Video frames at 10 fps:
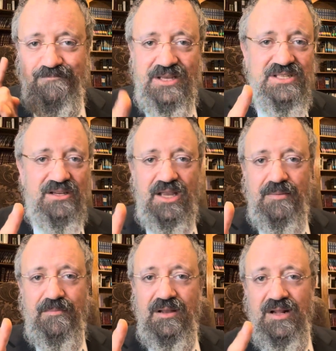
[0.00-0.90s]

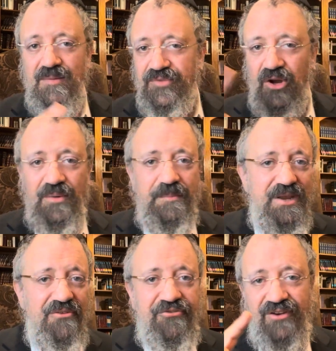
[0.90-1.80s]
pisaim. Don't be
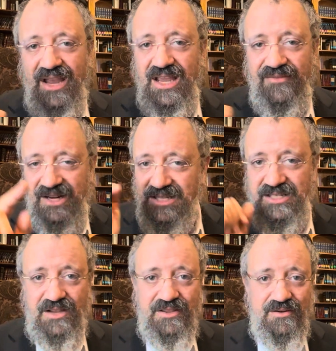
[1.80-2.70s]
afraid of any
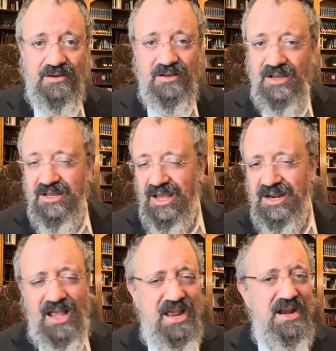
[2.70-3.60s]
sudden
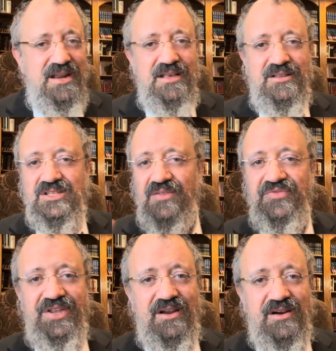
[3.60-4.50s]

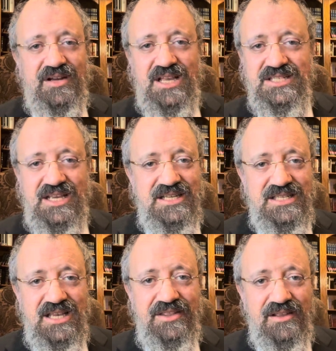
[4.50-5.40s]
terror, as Isaiah
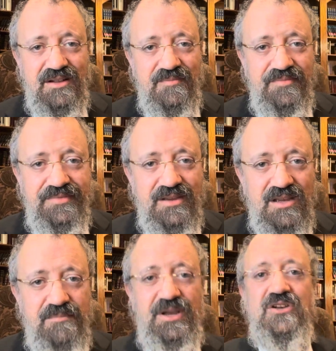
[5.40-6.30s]
said.
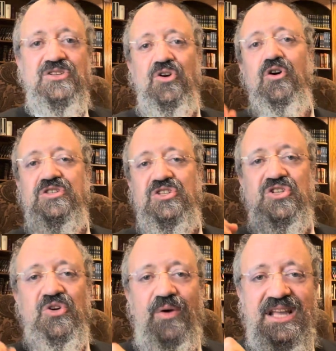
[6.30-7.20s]
Because
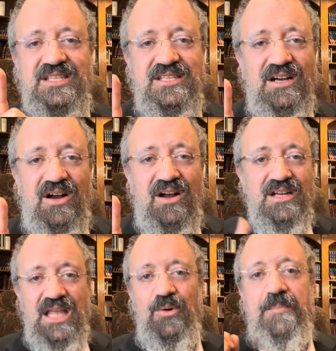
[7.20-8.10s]
utsu eitza,
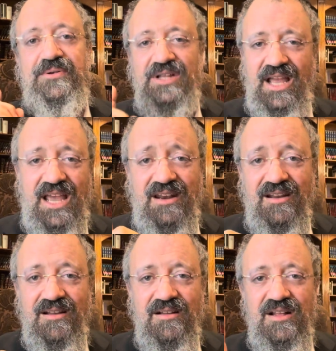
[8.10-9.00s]
they will
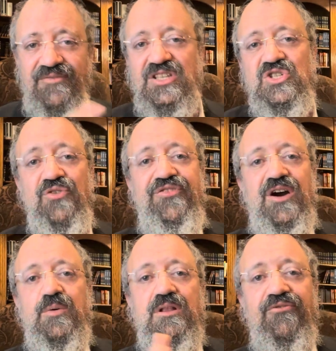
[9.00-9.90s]
plan, visufar,
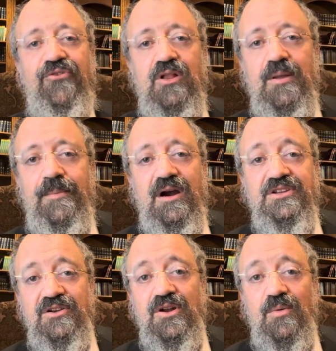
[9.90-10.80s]
it will fall apart.
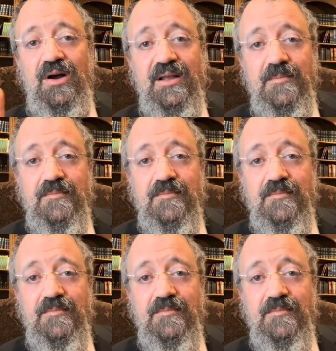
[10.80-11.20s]
You know why?